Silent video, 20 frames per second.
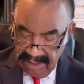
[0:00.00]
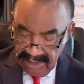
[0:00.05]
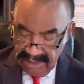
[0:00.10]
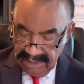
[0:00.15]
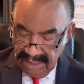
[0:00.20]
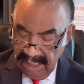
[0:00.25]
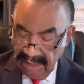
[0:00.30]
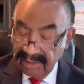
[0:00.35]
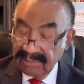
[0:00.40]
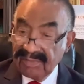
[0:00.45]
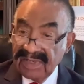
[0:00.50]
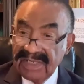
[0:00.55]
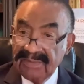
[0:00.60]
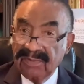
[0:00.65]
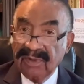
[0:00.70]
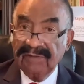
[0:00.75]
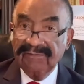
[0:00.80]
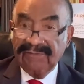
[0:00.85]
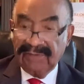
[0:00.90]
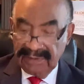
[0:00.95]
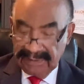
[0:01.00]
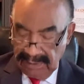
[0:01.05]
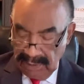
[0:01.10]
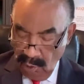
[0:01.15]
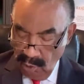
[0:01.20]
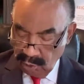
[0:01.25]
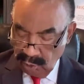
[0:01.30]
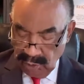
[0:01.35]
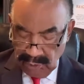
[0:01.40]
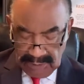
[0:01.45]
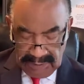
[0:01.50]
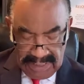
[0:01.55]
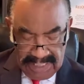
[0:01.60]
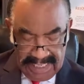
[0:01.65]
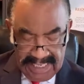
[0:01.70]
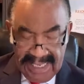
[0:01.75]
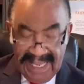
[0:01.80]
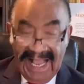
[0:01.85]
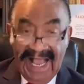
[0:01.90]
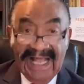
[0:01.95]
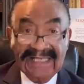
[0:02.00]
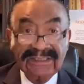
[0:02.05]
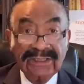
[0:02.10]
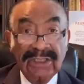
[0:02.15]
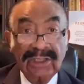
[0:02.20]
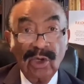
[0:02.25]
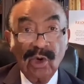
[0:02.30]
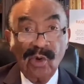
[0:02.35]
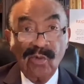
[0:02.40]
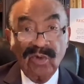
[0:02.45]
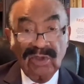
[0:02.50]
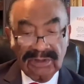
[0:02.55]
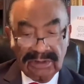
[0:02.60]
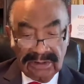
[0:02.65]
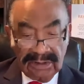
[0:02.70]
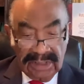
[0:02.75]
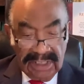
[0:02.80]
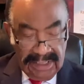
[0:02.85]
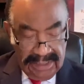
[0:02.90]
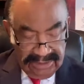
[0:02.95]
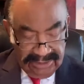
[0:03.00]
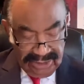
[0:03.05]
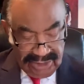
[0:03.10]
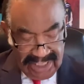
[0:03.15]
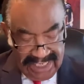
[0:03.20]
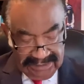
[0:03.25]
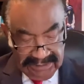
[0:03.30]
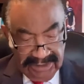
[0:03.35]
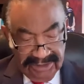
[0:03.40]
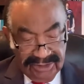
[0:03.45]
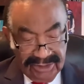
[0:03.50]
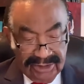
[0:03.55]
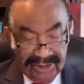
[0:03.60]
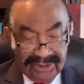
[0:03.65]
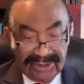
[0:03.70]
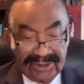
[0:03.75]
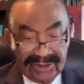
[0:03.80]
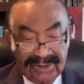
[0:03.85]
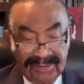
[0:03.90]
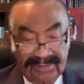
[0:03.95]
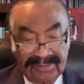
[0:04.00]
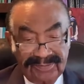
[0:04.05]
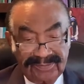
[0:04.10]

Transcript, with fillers: young people for local and global challenges.